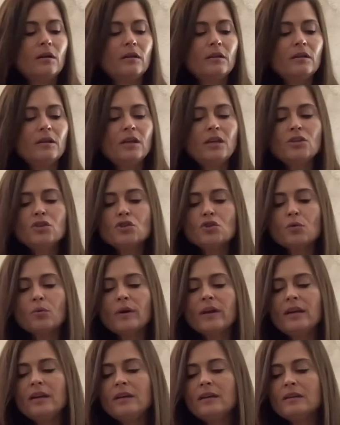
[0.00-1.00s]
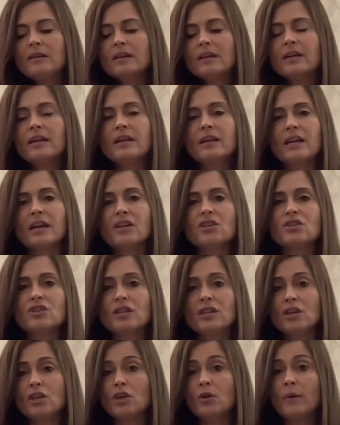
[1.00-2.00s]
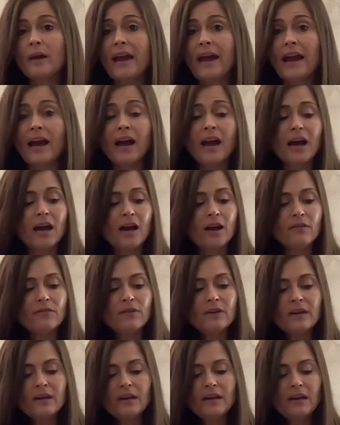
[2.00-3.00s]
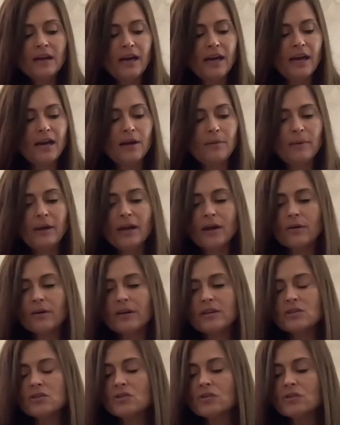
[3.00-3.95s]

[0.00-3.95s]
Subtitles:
enjoying the connection that you have, Aries.